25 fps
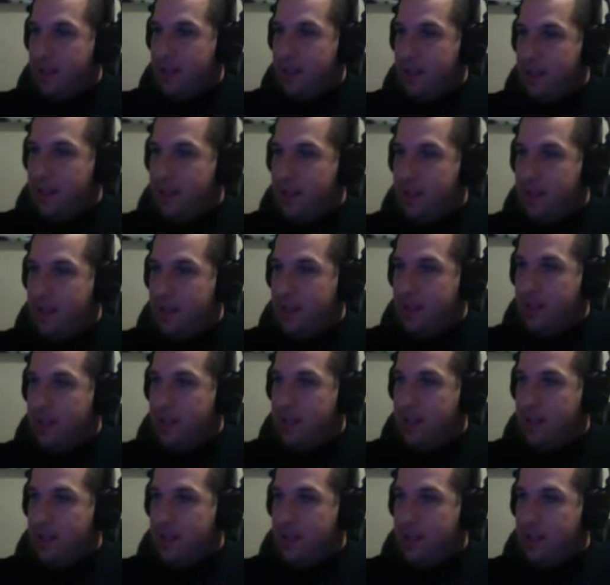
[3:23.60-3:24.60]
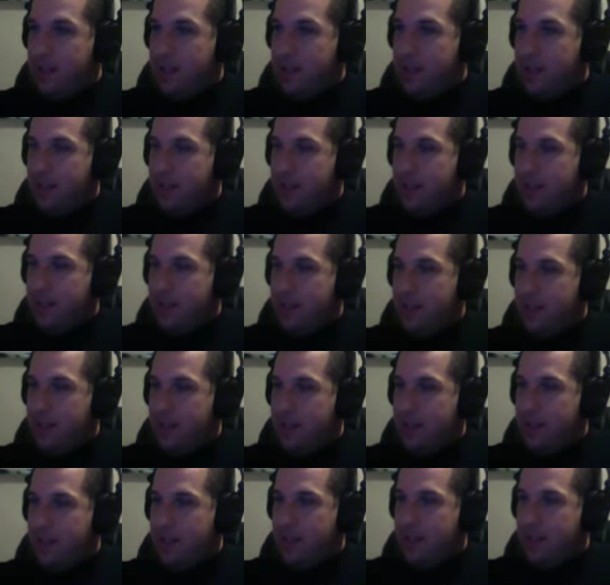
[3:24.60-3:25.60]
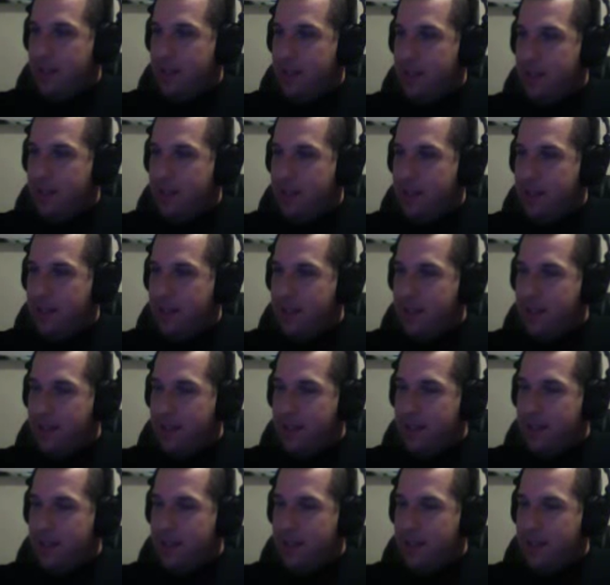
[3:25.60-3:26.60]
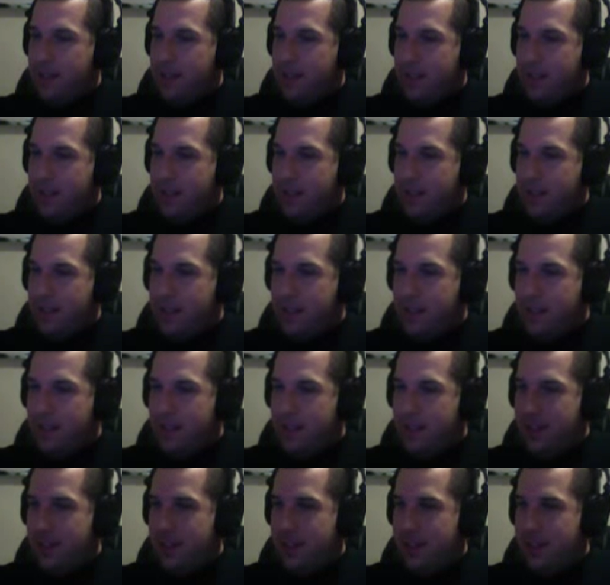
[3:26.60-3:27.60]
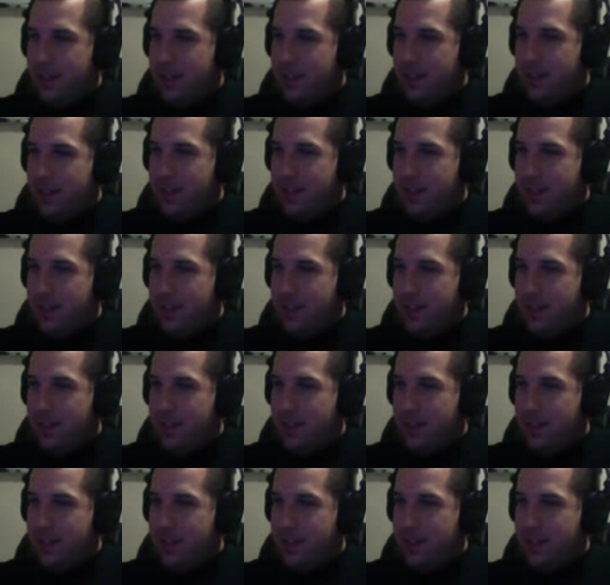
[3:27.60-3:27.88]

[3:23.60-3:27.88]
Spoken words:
(not speaking)